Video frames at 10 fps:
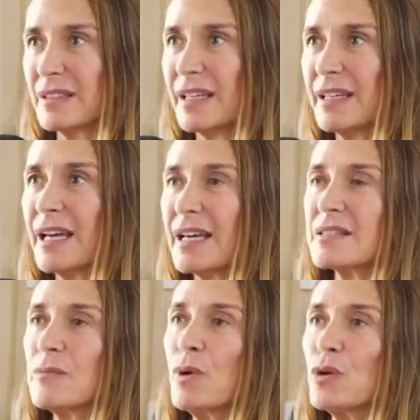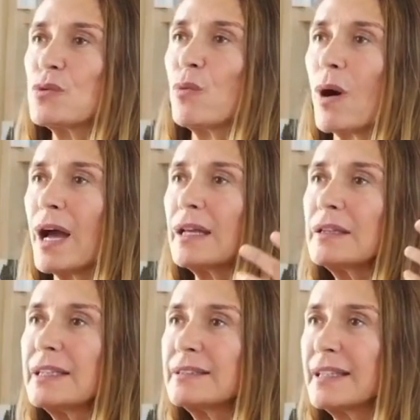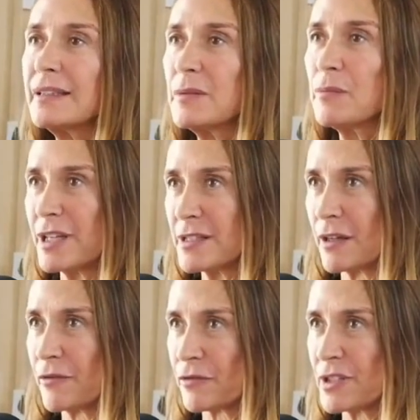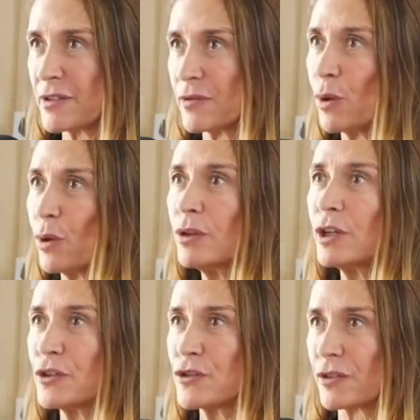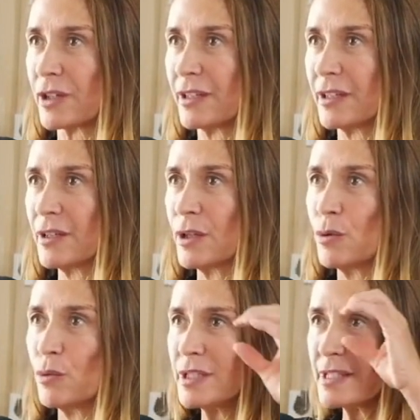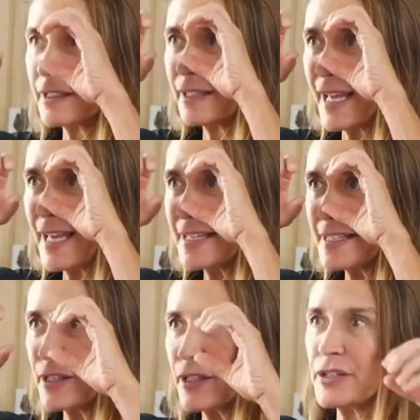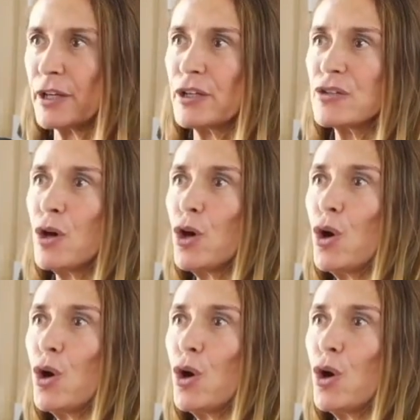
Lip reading: and he has the most widely attended press conference of the whole country with his glasses and his...